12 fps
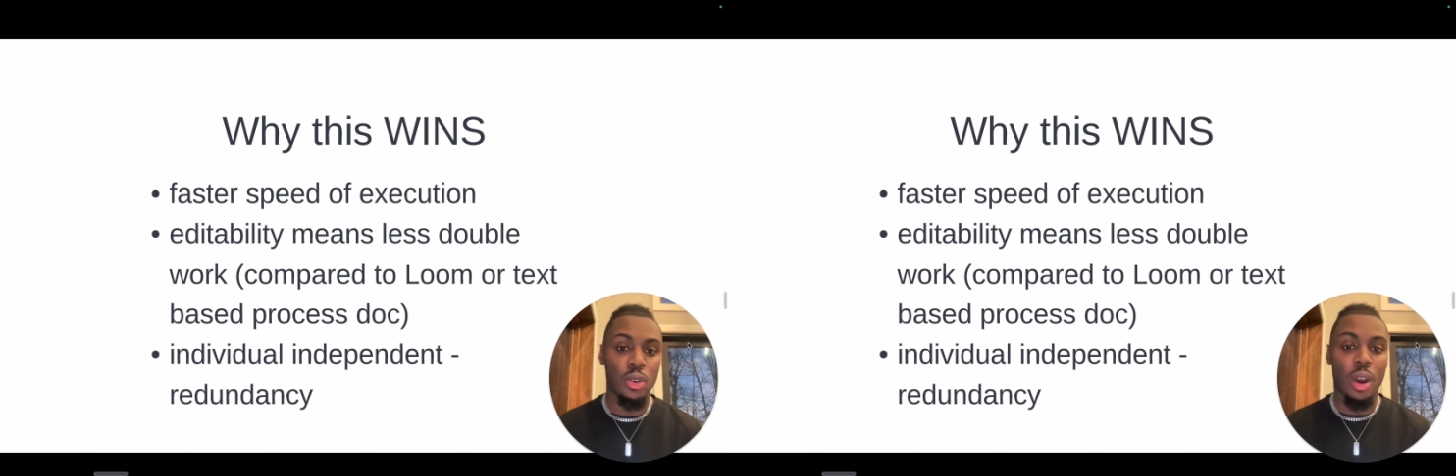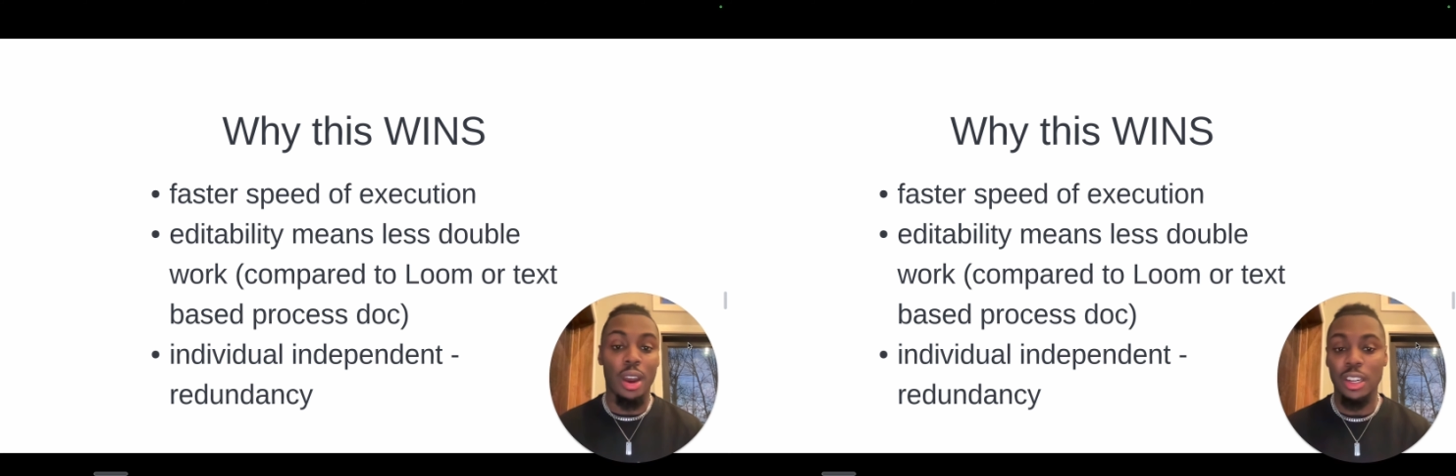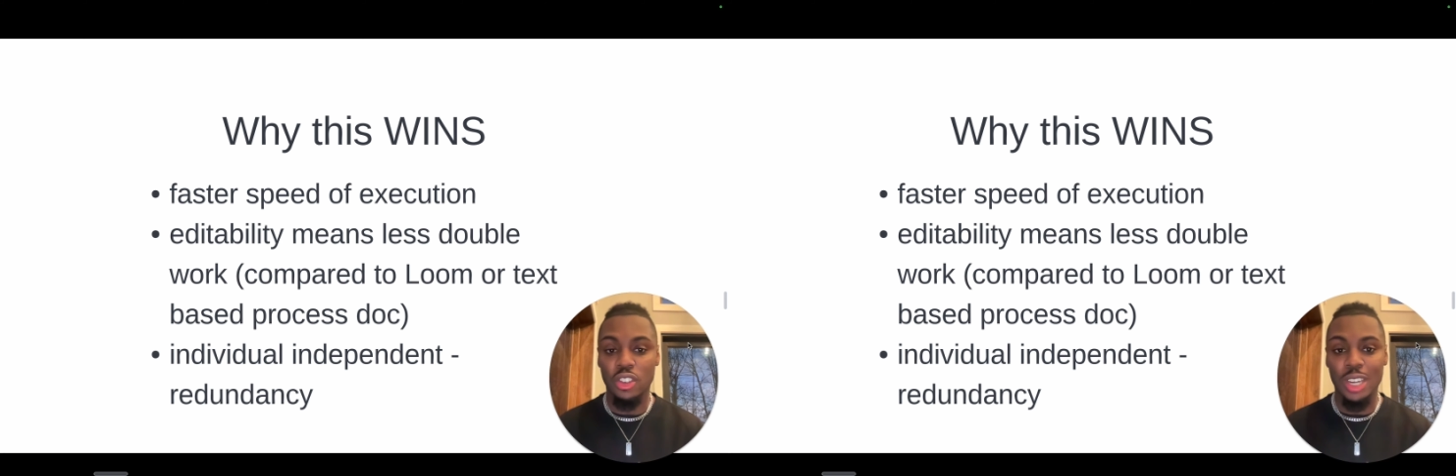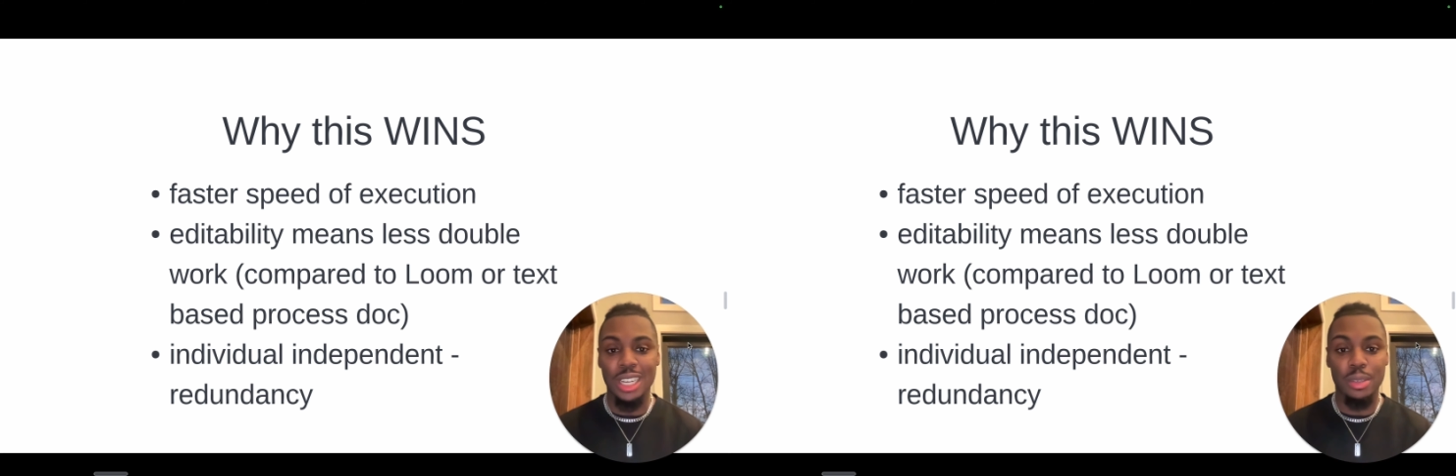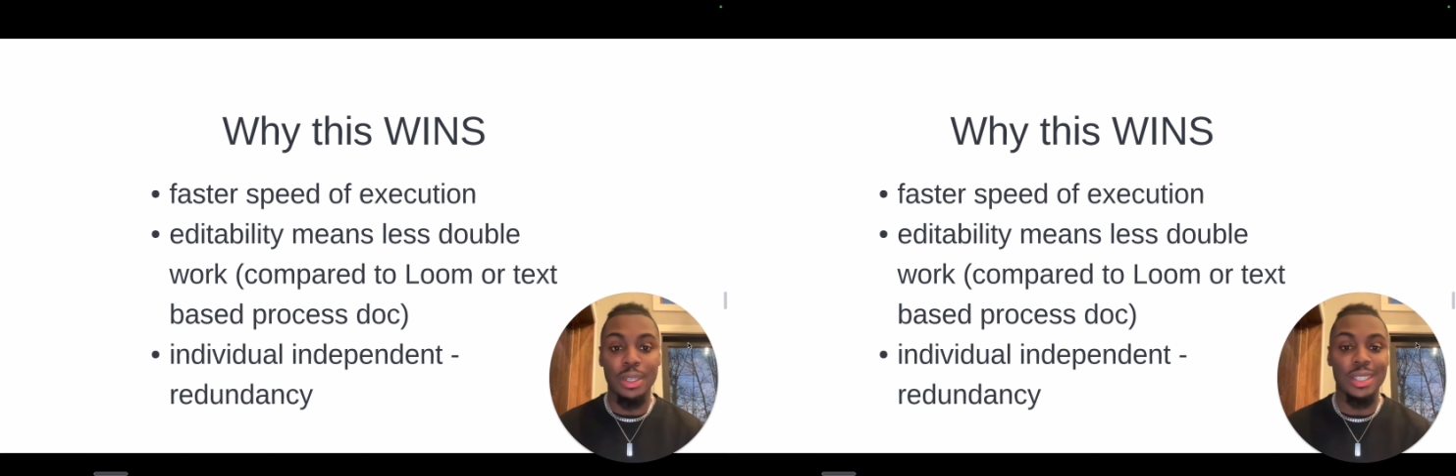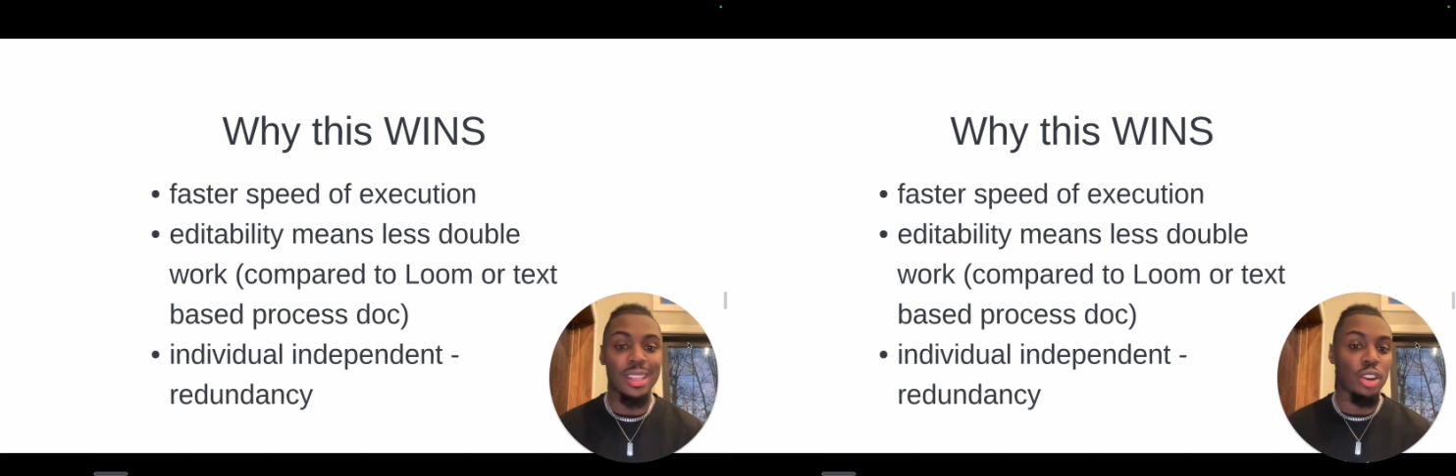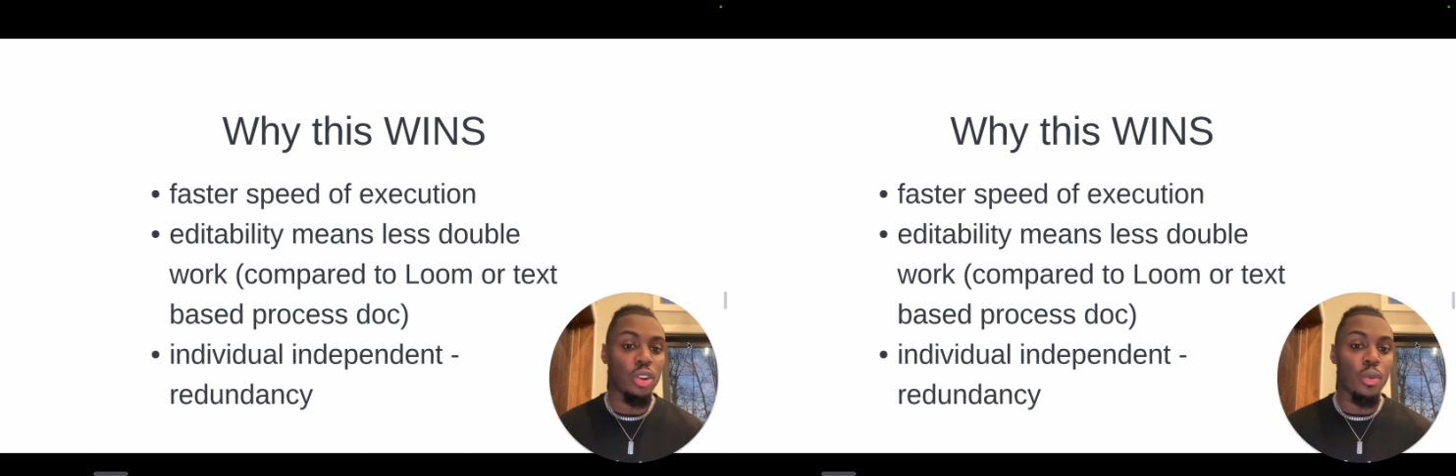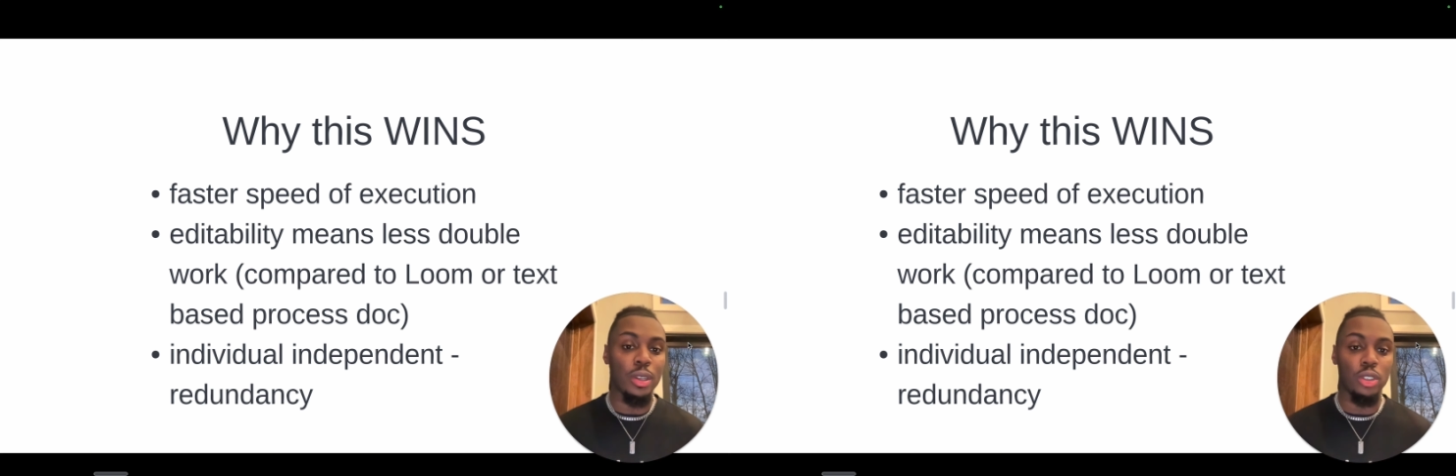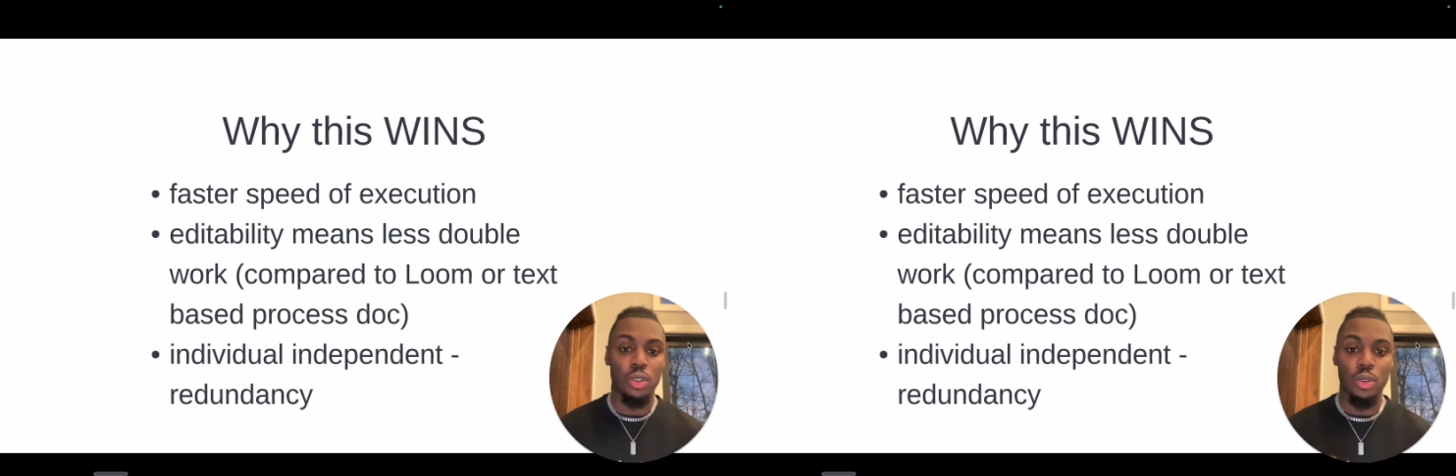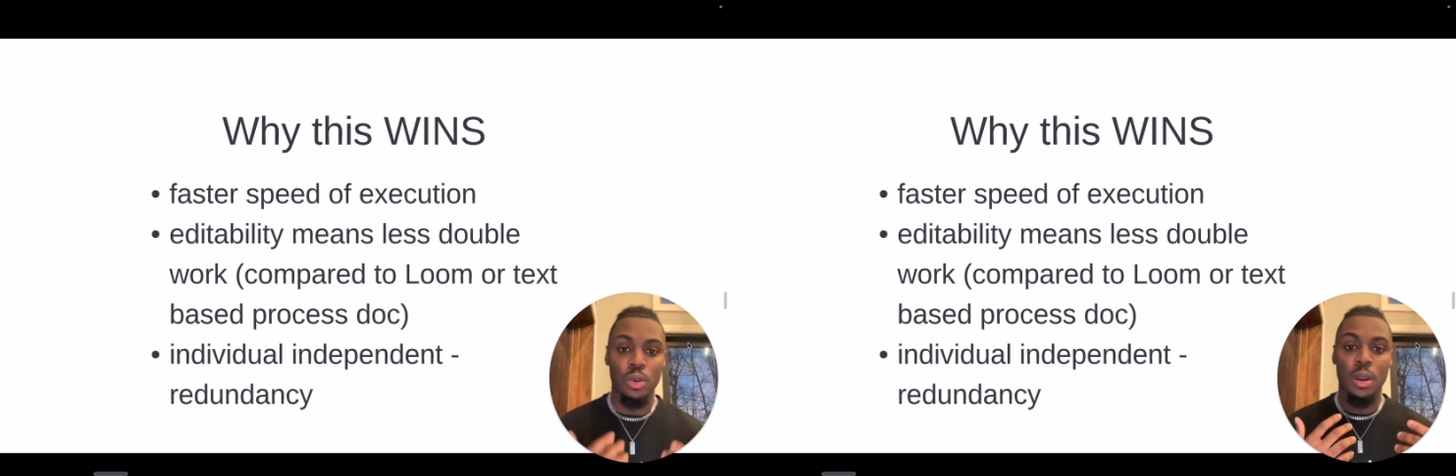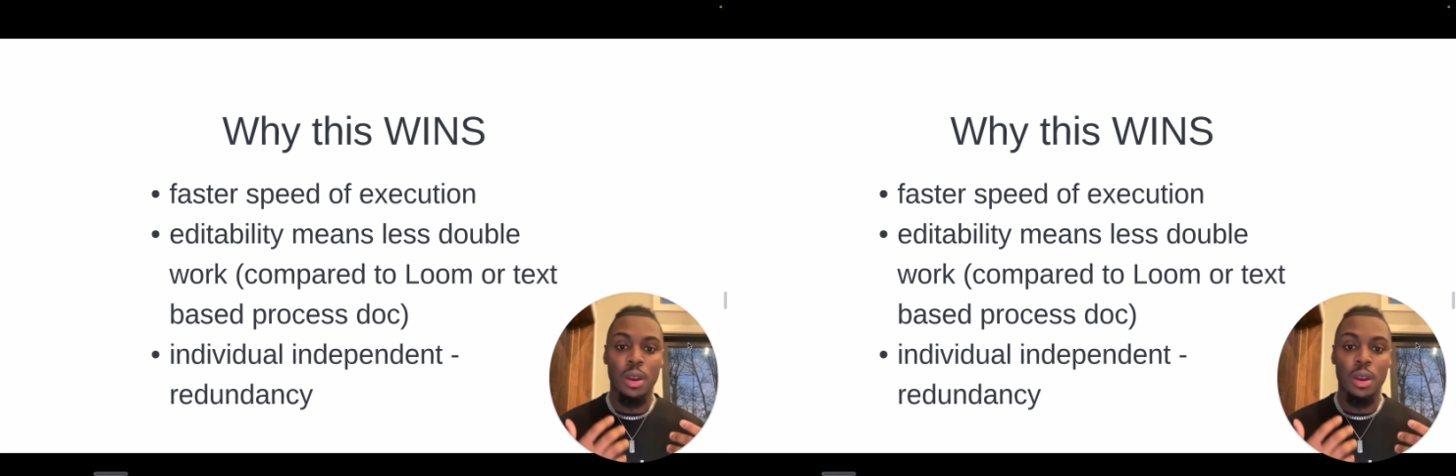on adjustments that are going to